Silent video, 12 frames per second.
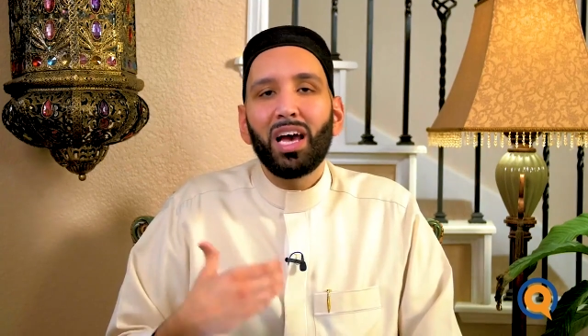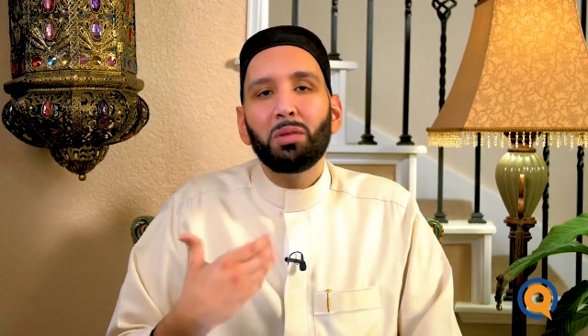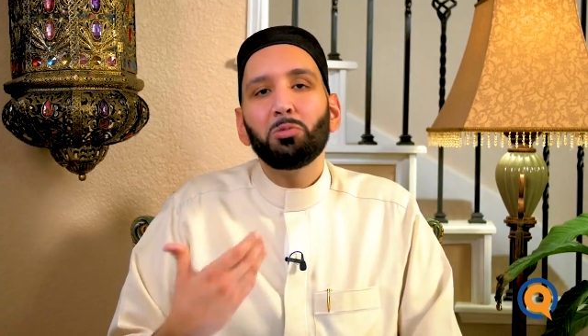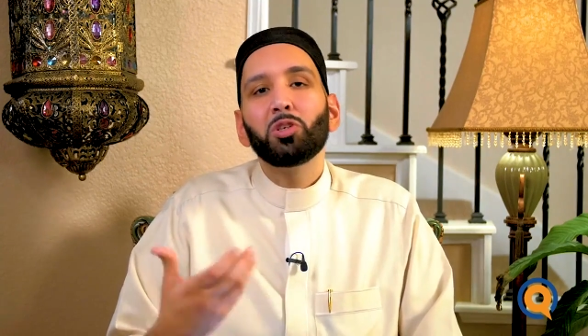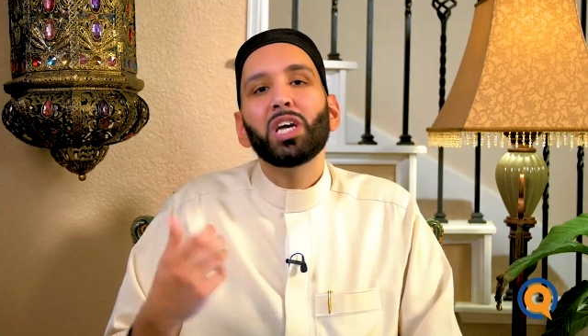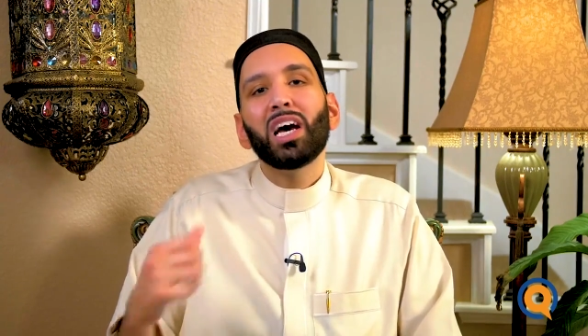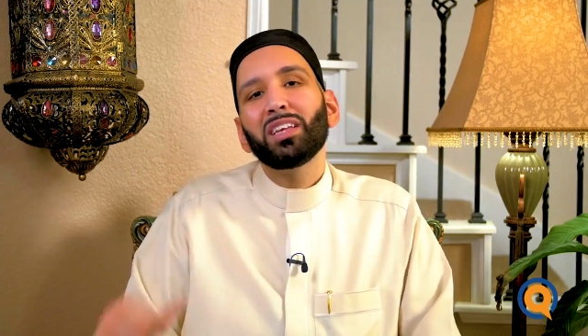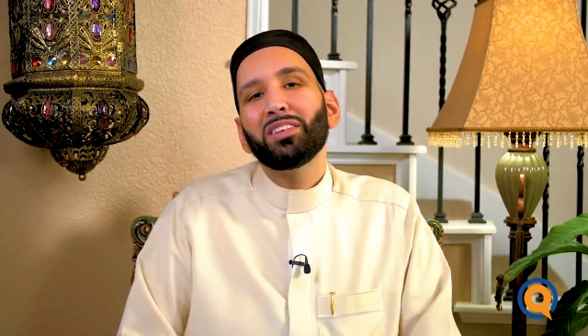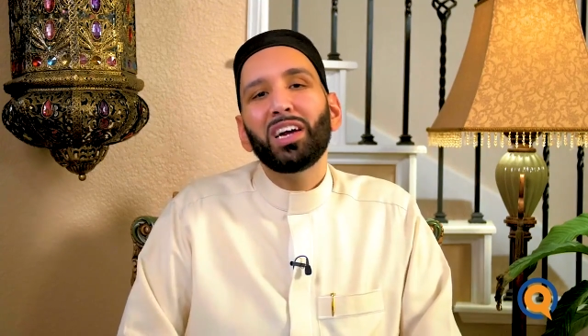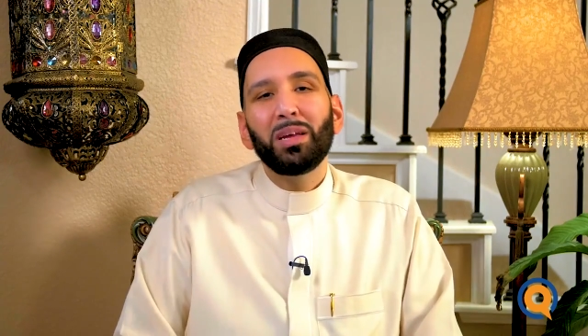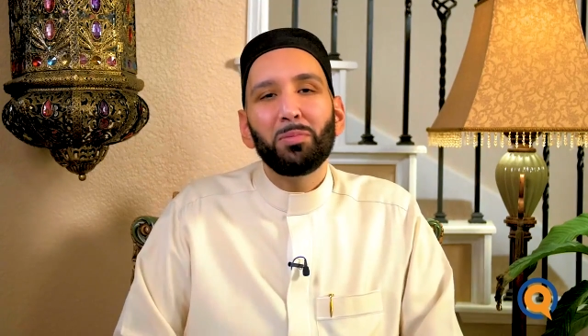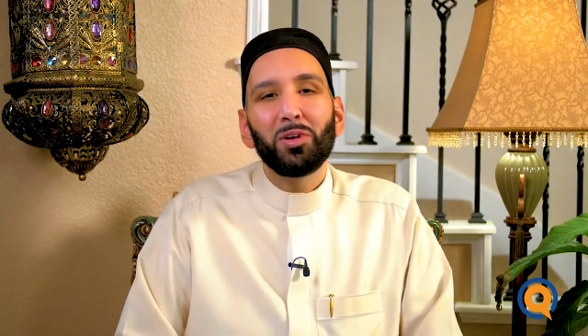And Mujahid
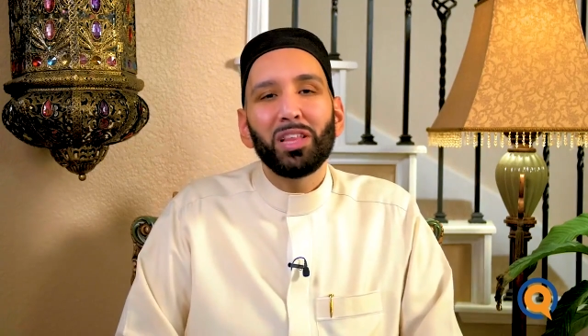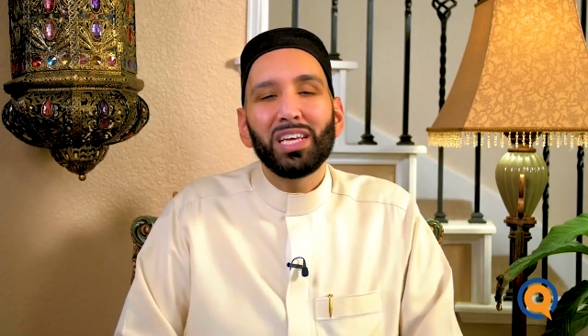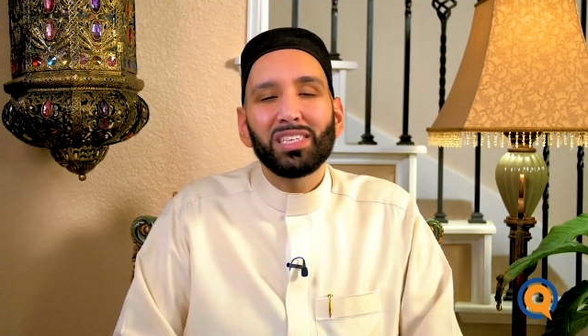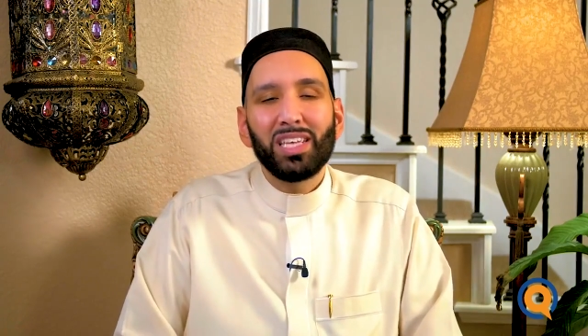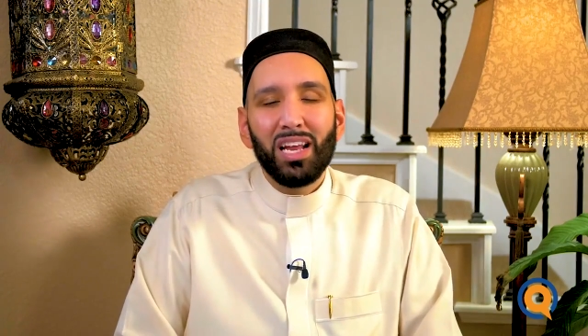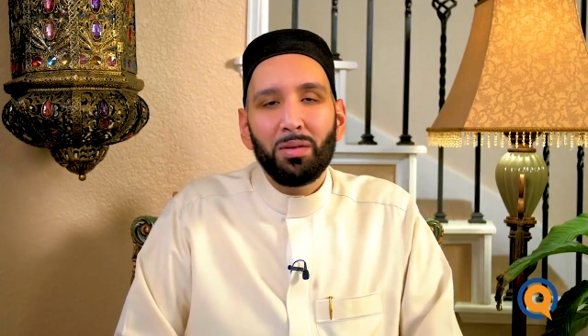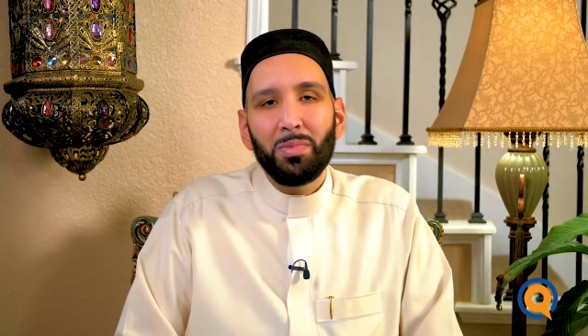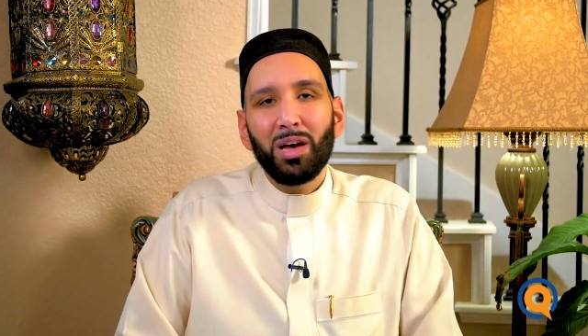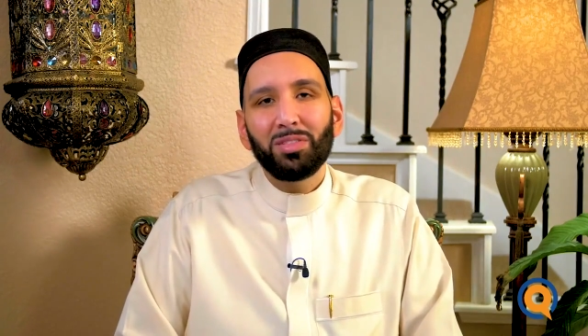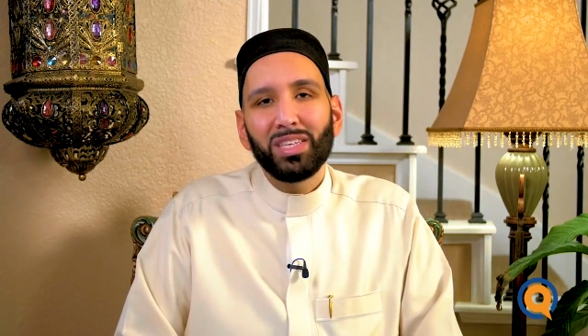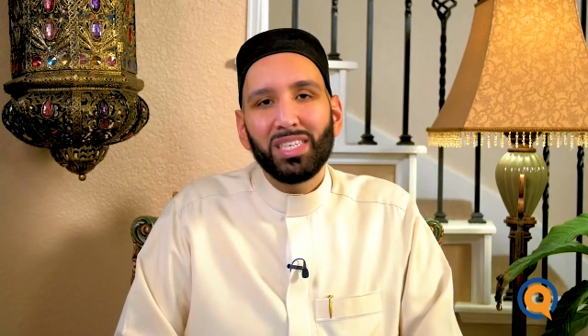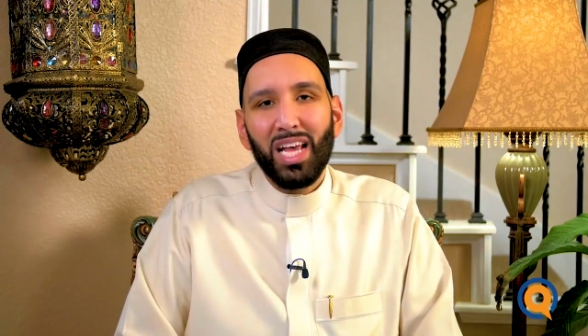rahimahullah said
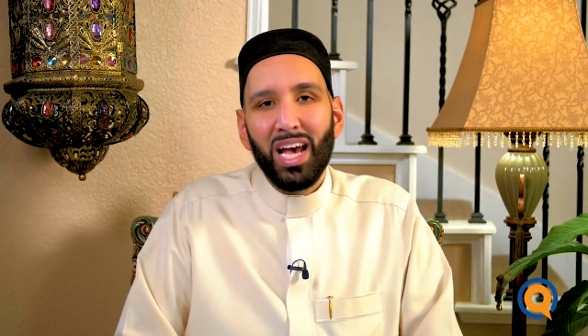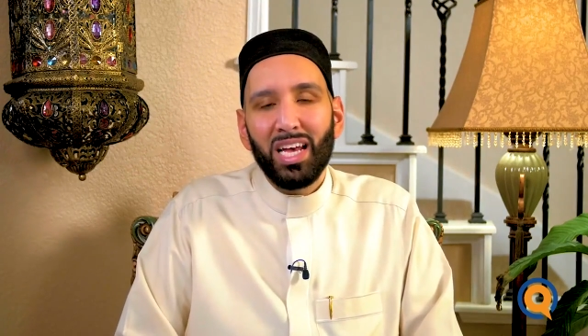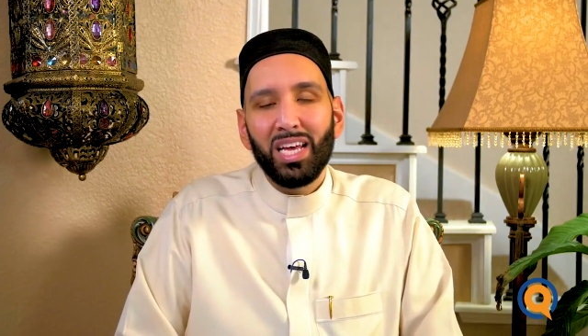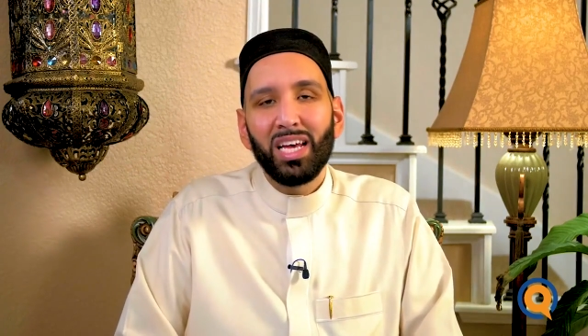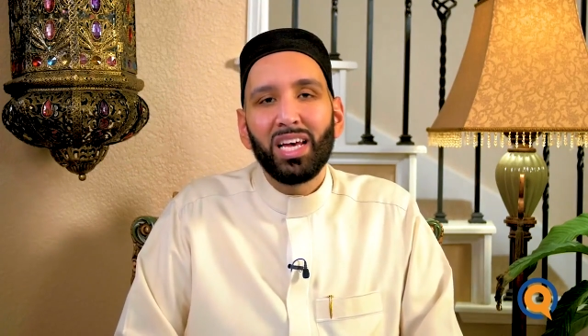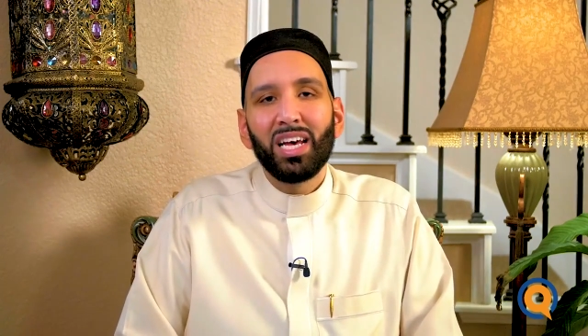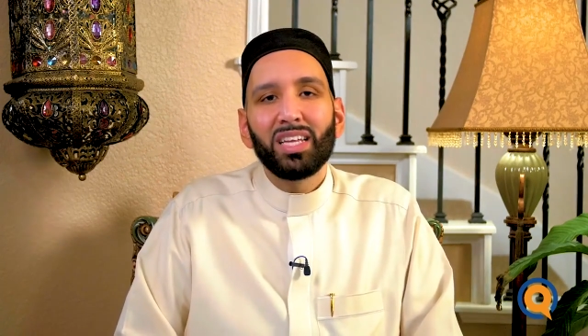about this ayah